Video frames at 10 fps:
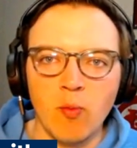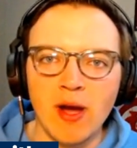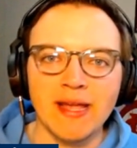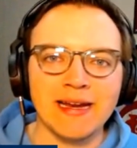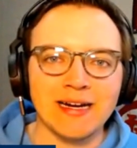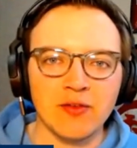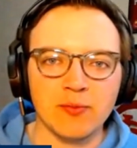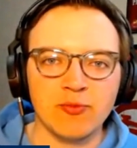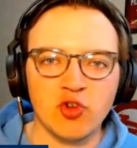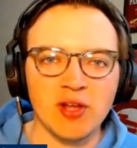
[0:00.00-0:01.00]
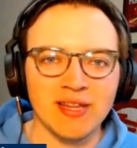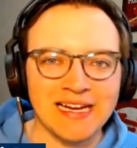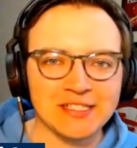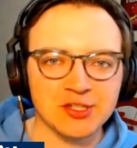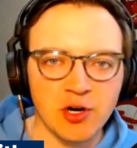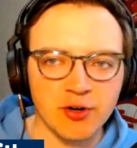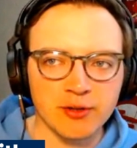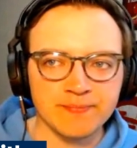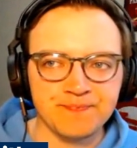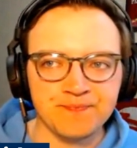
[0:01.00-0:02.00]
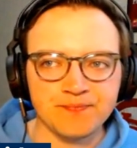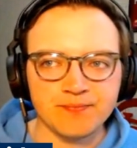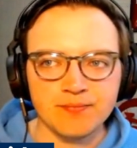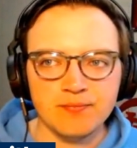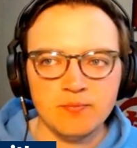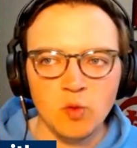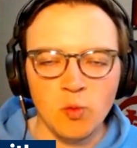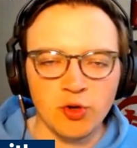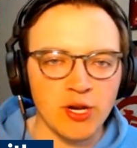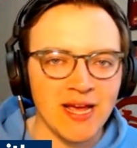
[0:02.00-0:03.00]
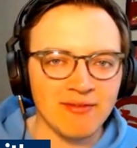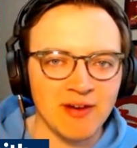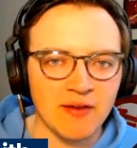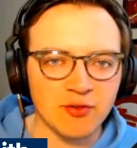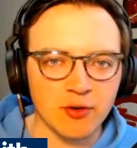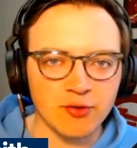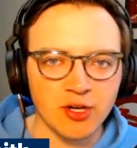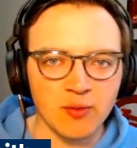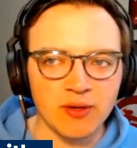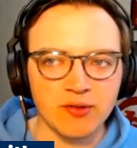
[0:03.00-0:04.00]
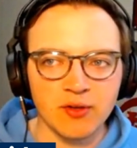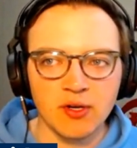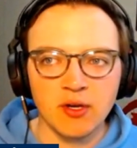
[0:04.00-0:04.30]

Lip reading: why get another frontline starter when you're going to have 5 starters anyways?